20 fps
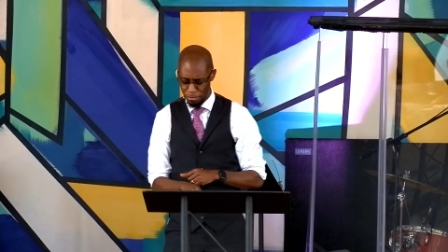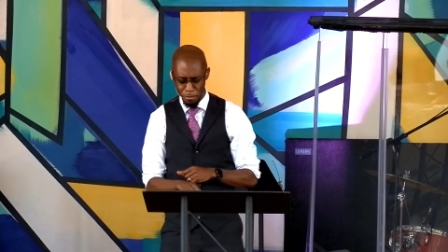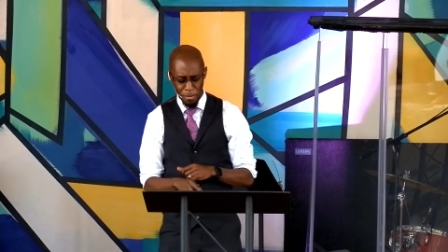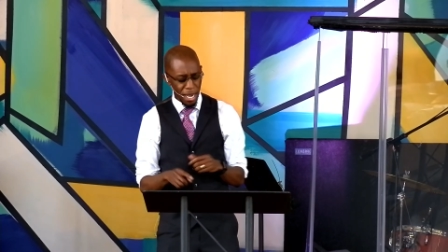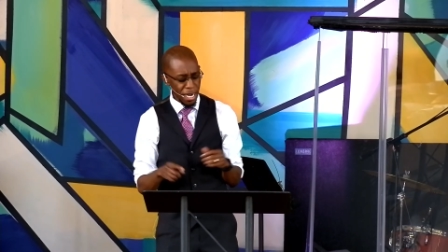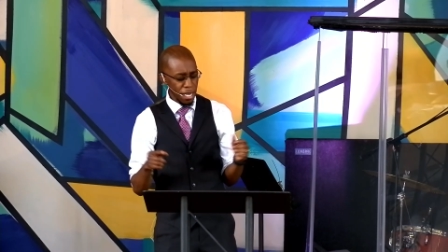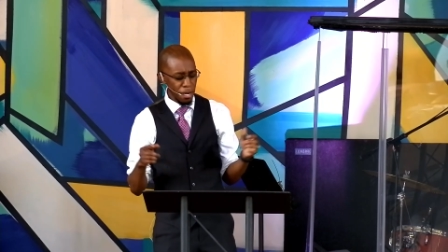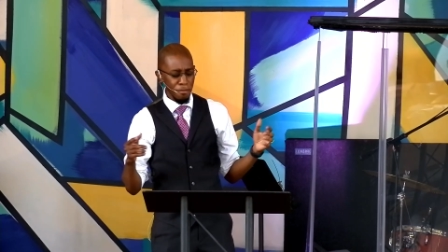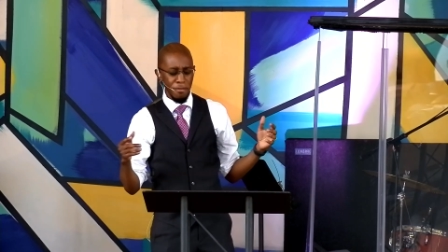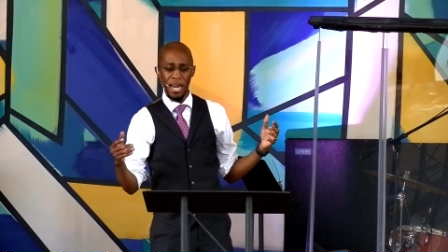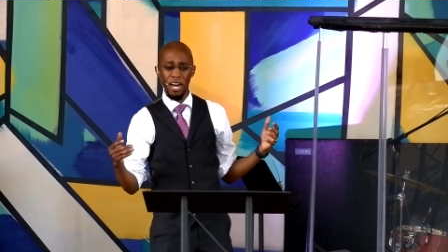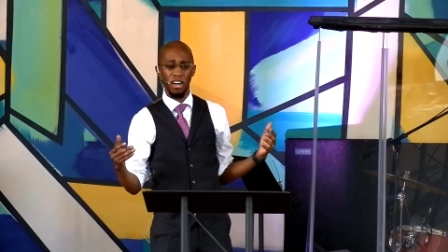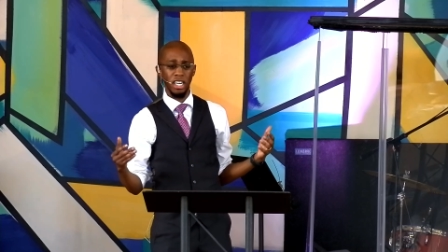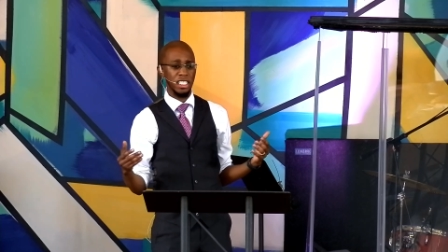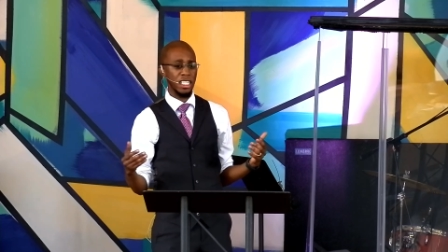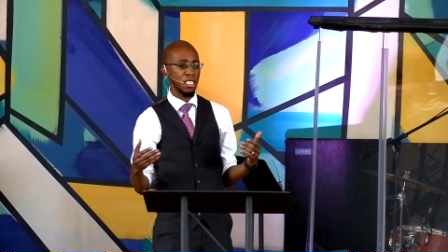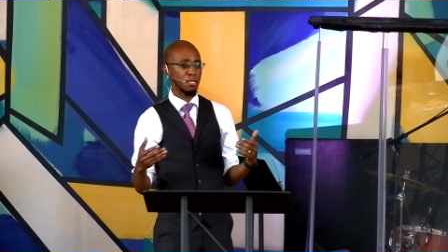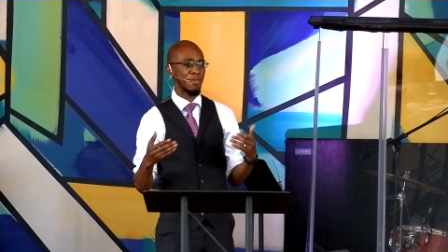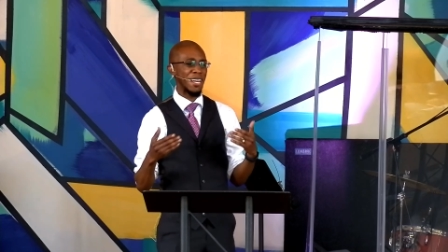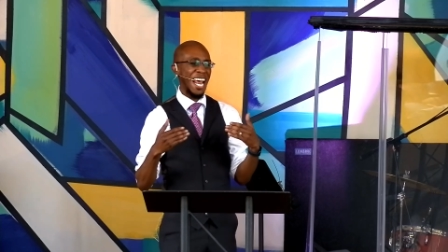Many a
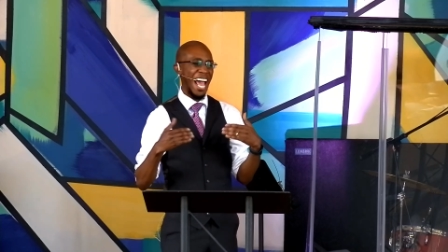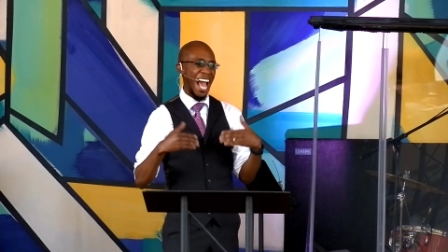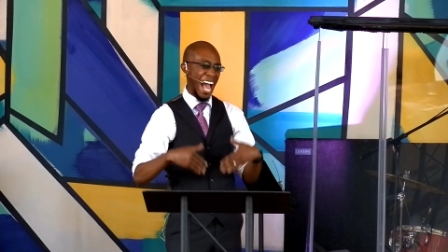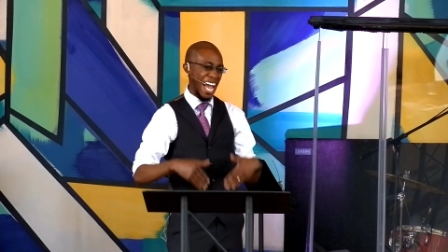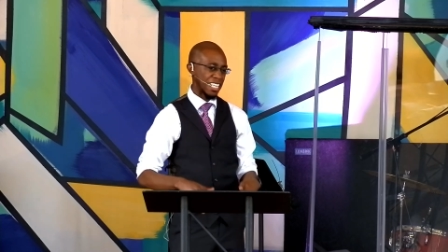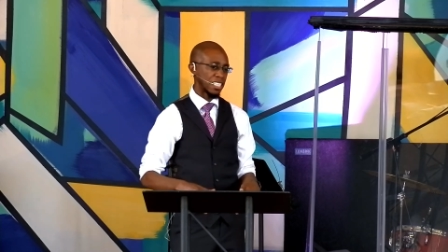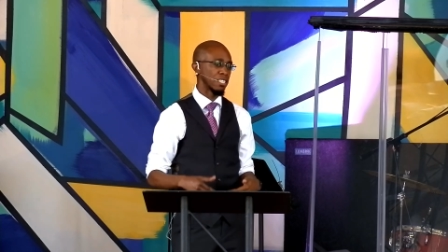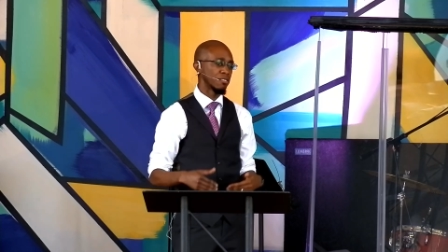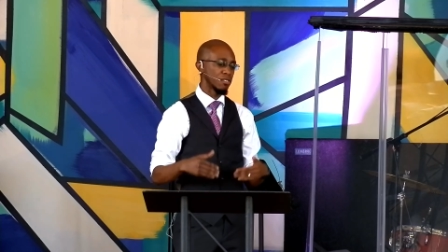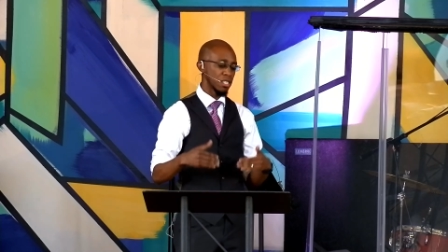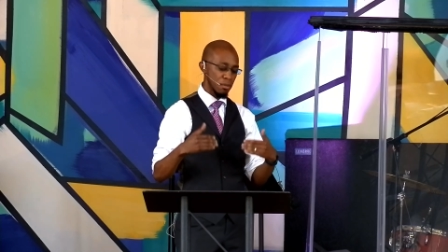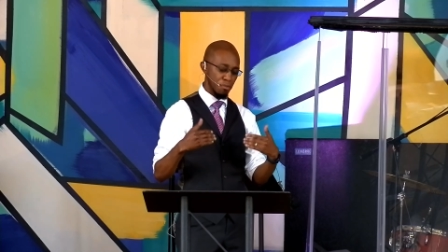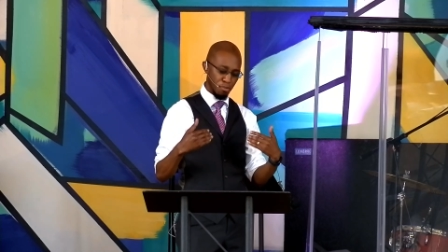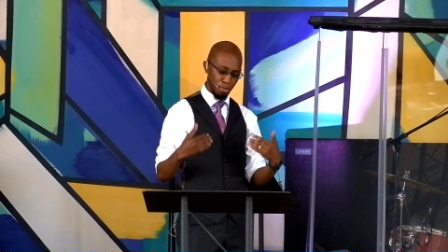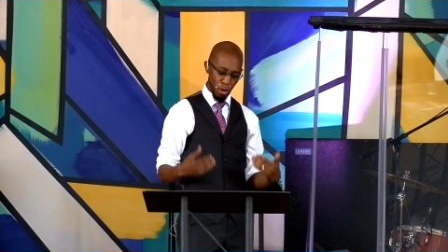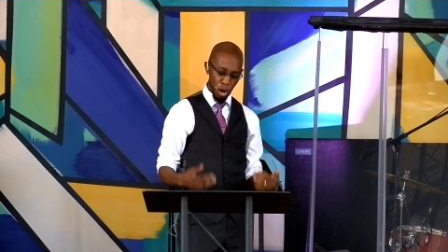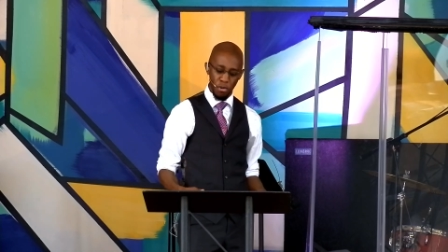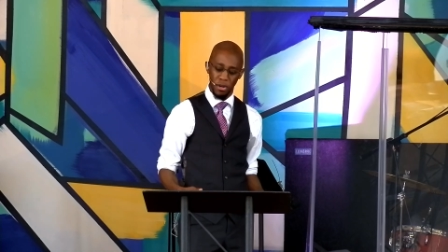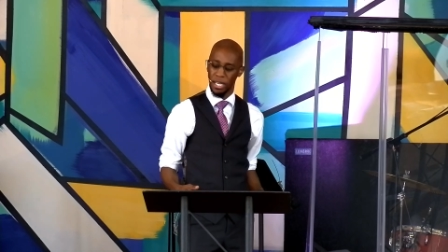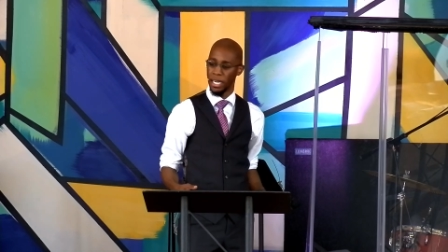marriage has been actively
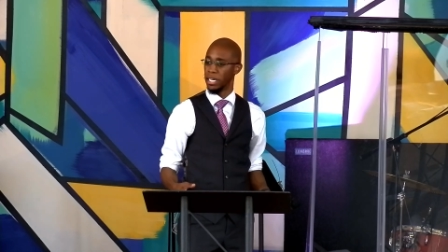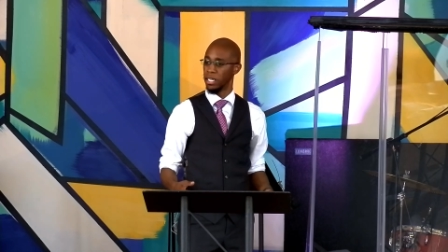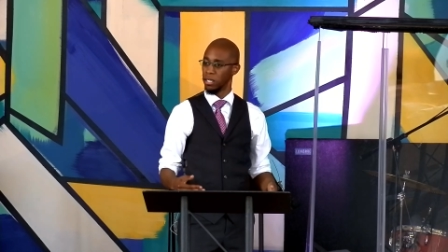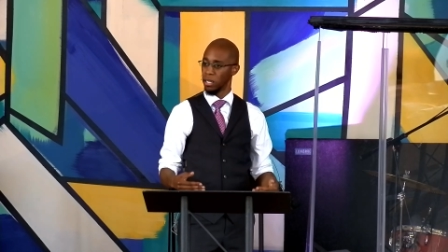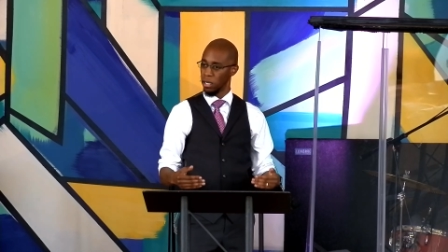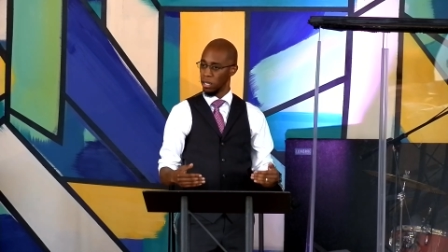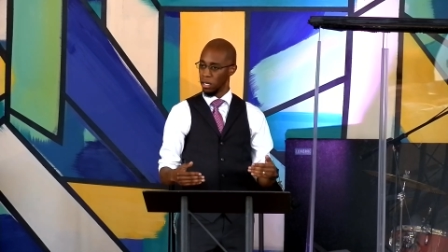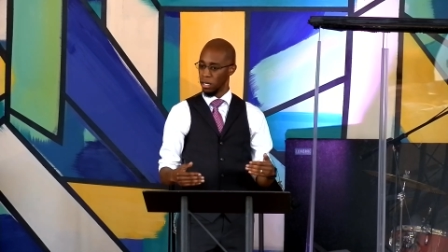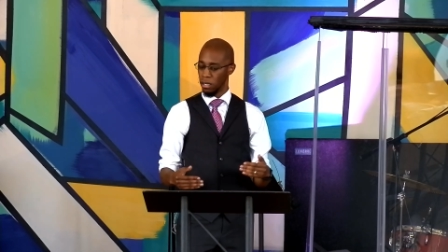broken